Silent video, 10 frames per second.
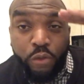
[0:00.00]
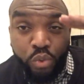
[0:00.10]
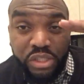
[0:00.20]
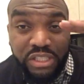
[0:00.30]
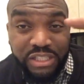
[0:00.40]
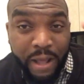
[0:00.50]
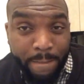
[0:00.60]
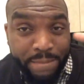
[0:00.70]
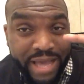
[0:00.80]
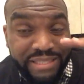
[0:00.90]

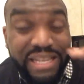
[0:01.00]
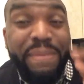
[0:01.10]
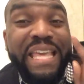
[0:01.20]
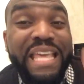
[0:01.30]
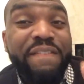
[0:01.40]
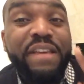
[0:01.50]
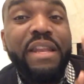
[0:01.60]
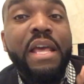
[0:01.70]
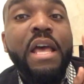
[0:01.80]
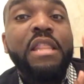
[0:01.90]
step by step,
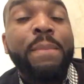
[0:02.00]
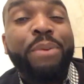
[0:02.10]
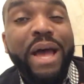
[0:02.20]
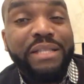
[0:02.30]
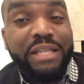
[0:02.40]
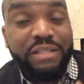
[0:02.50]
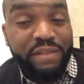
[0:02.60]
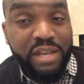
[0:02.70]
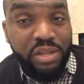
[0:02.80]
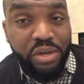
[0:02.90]
even the process of
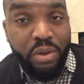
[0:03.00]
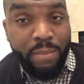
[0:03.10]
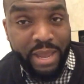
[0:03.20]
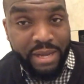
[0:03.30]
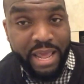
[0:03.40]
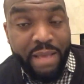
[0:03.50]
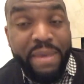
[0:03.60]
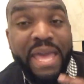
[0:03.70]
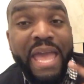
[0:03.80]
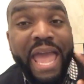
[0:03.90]
getting your domain name,
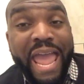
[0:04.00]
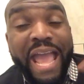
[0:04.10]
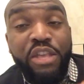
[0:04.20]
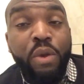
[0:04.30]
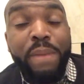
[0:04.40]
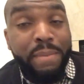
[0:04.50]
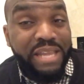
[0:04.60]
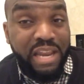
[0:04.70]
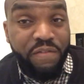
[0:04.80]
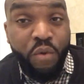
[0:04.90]
and you'll be able to
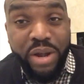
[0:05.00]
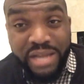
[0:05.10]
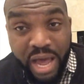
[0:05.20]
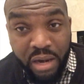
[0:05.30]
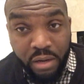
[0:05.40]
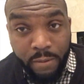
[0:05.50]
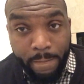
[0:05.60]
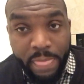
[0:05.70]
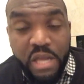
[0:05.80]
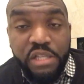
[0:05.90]
get it for $1.
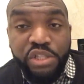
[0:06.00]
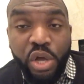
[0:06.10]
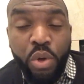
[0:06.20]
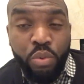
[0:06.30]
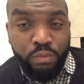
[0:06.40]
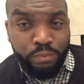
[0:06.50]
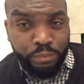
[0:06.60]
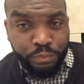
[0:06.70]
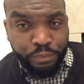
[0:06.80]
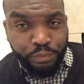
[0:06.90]
So
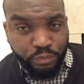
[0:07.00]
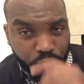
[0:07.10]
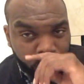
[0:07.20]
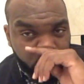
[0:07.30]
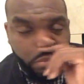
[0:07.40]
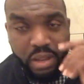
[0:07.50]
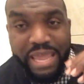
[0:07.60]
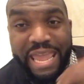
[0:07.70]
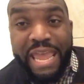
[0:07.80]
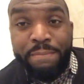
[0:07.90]

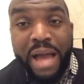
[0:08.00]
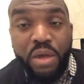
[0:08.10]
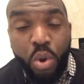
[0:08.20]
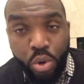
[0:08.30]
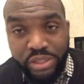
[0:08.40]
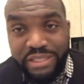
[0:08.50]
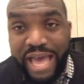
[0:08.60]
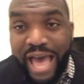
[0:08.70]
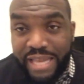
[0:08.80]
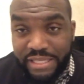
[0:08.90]
in my course,
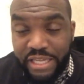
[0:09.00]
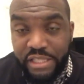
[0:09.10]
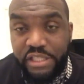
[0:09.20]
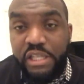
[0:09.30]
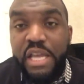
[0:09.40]
I teach